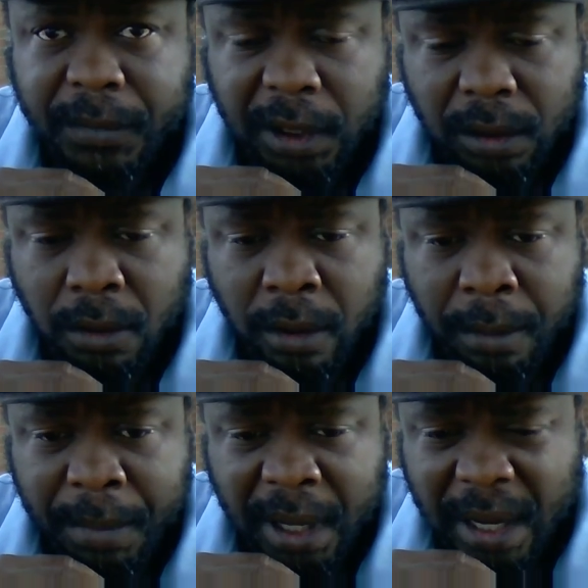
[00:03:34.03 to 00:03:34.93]
It's going to
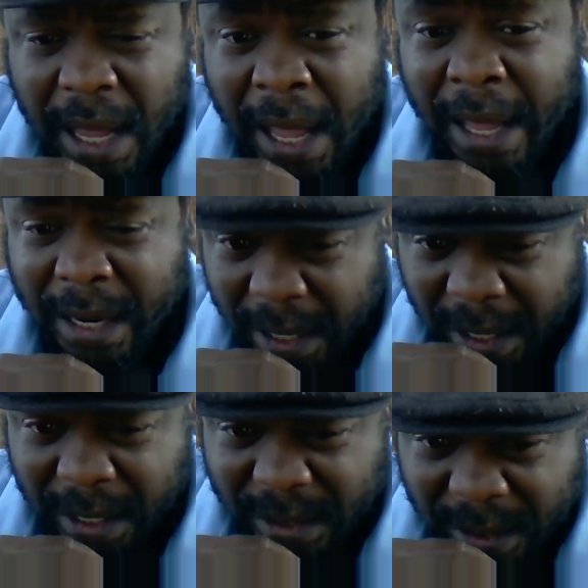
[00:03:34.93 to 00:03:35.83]
be Achad
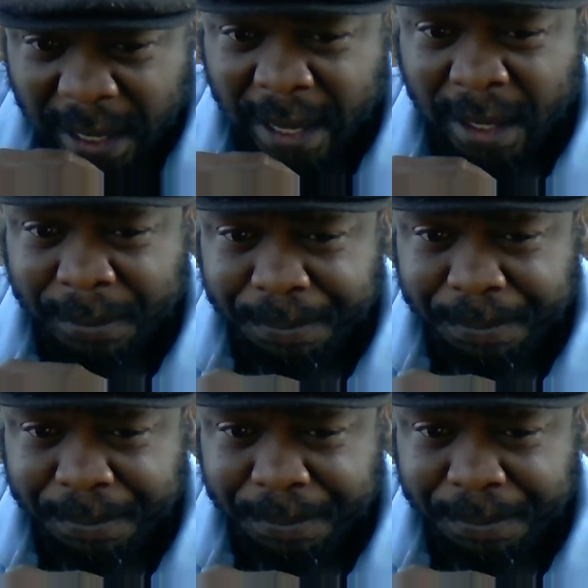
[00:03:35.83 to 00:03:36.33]
Inc.'s land.